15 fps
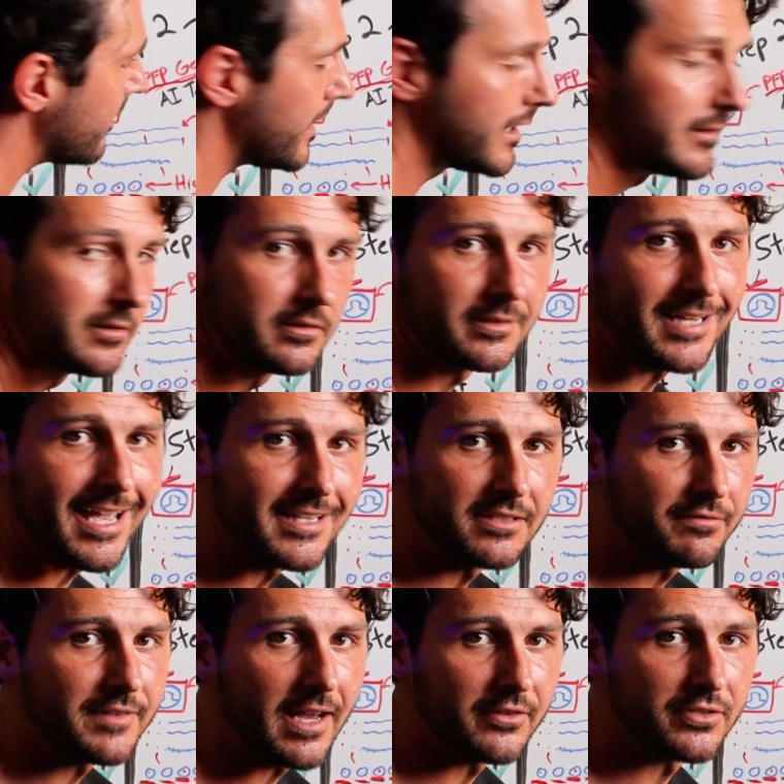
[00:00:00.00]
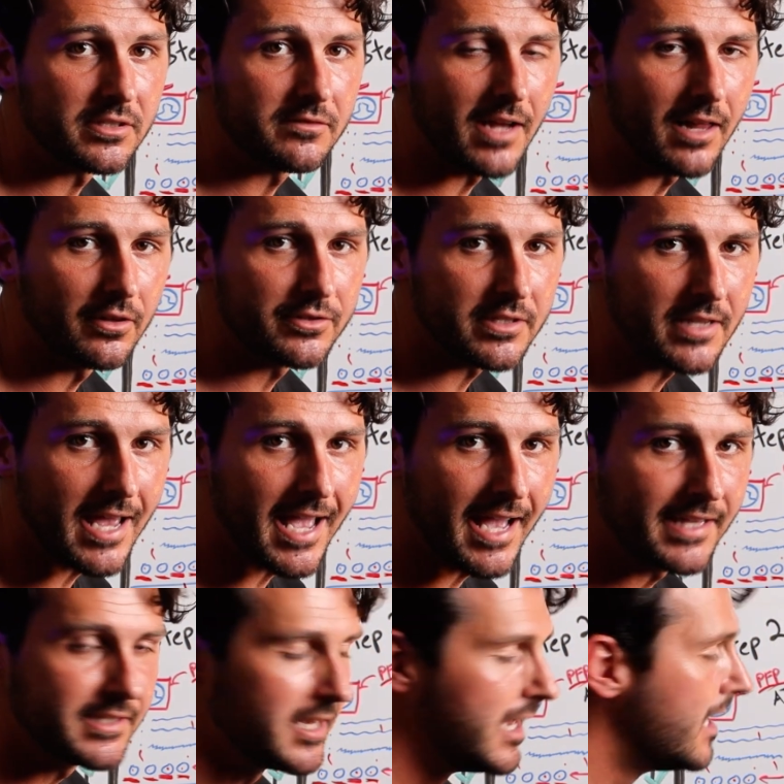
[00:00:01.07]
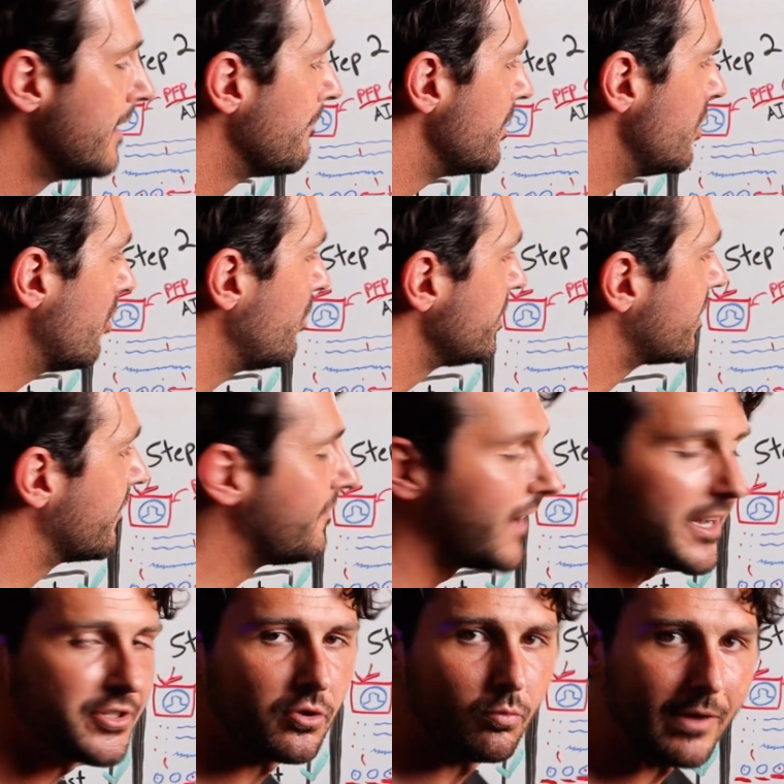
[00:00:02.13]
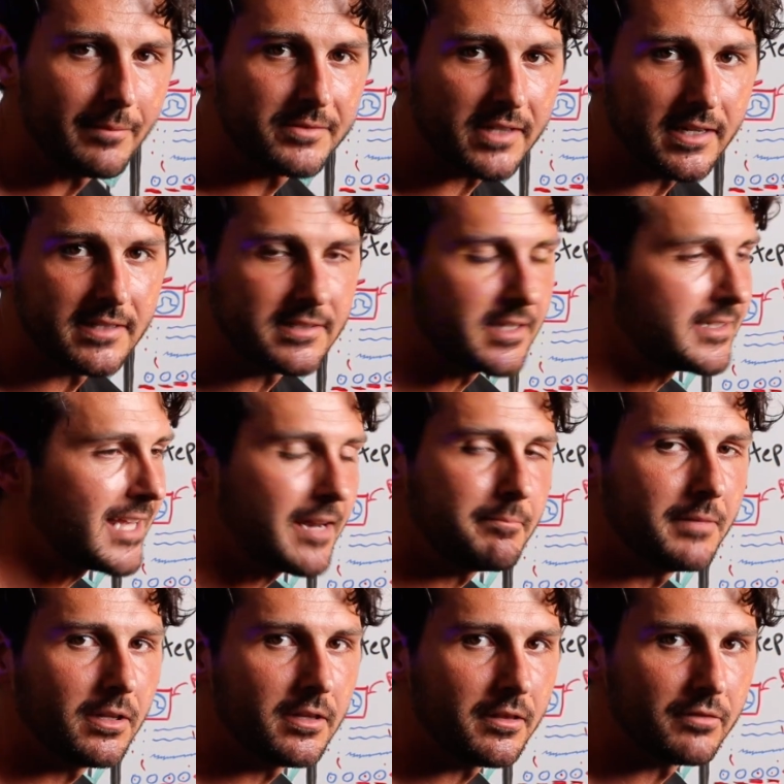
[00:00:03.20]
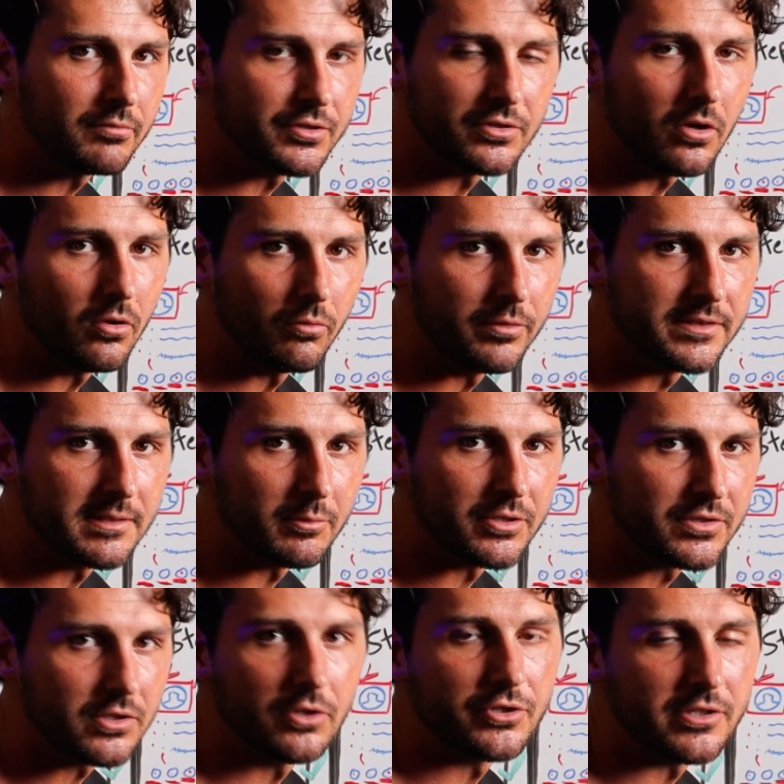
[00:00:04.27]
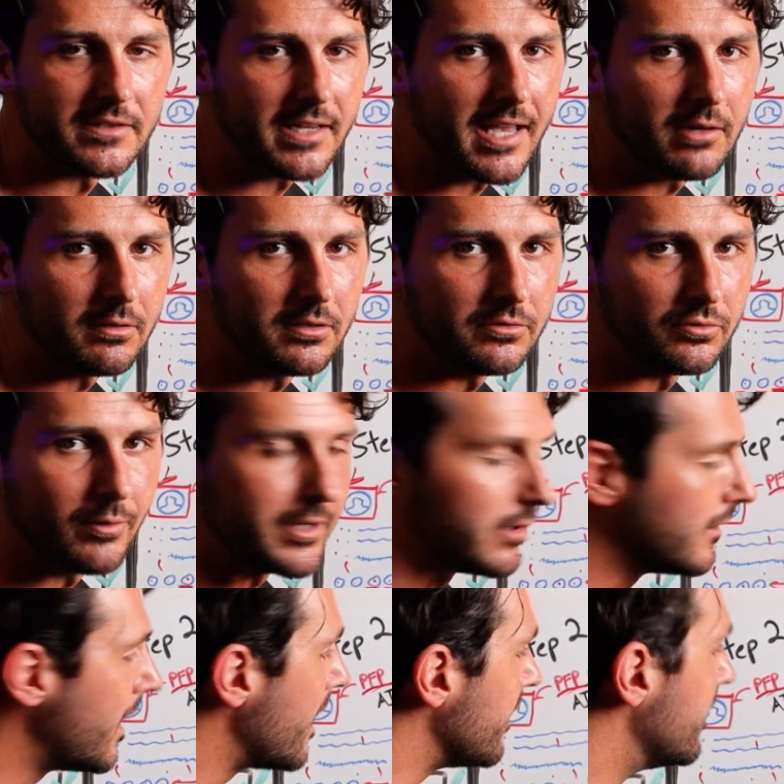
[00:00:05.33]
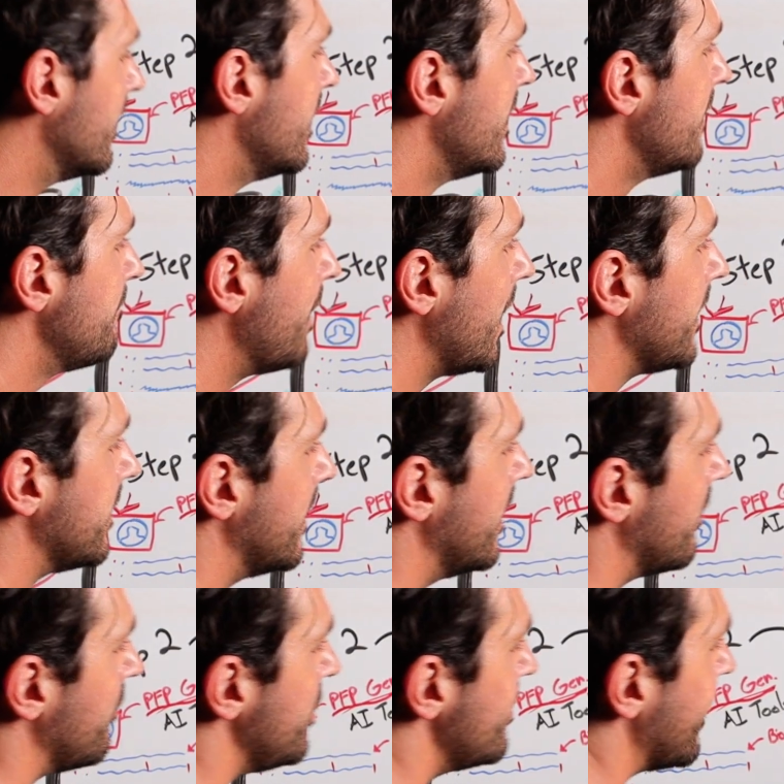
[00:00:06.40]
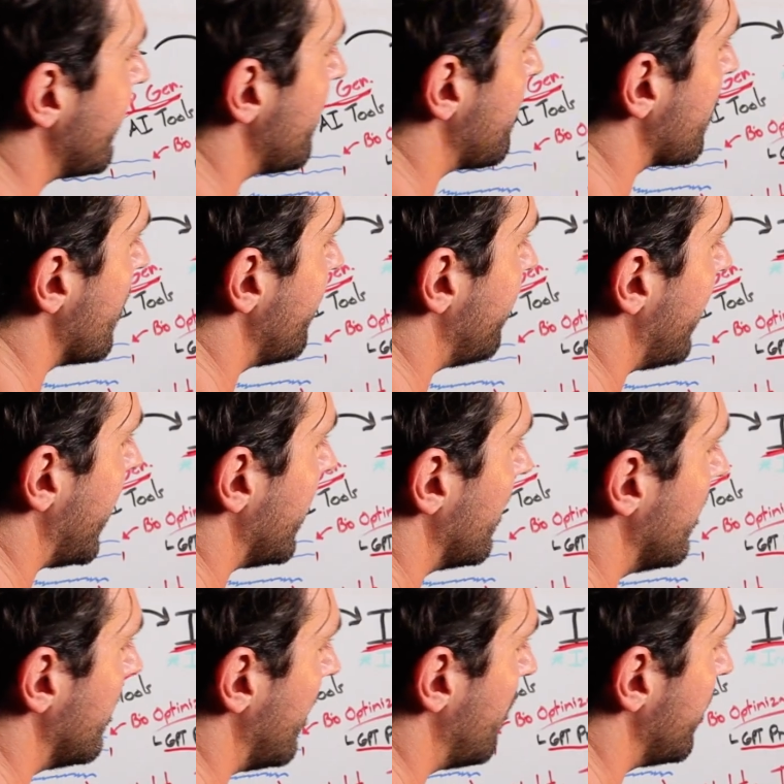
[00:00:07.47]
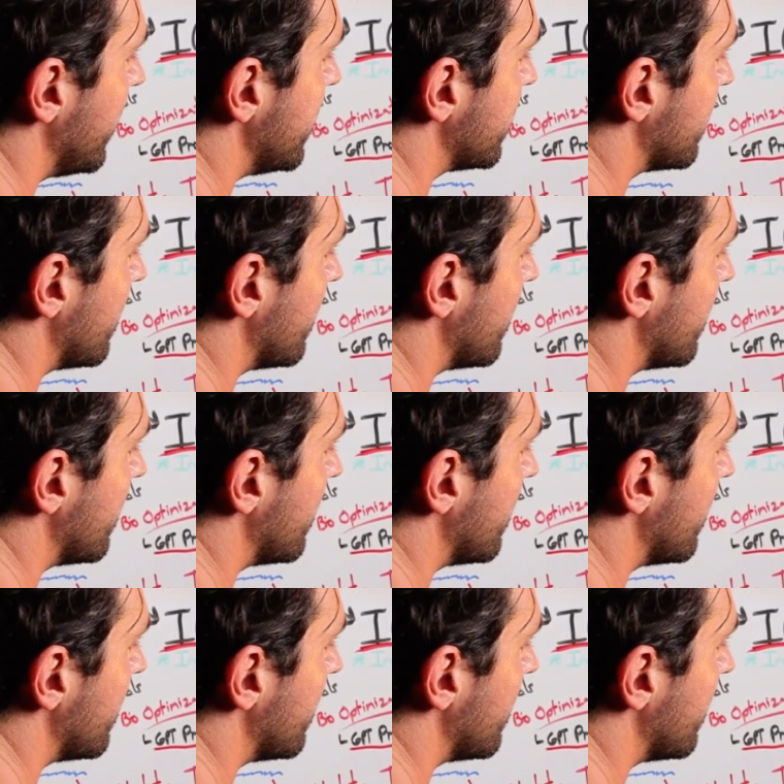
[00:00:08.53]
like tens of thousands of dollars in ads, but no one's gonna find your website. It's the 10 millionth result when someone searches like, how do I lose weight online? But when you have a profile on one of these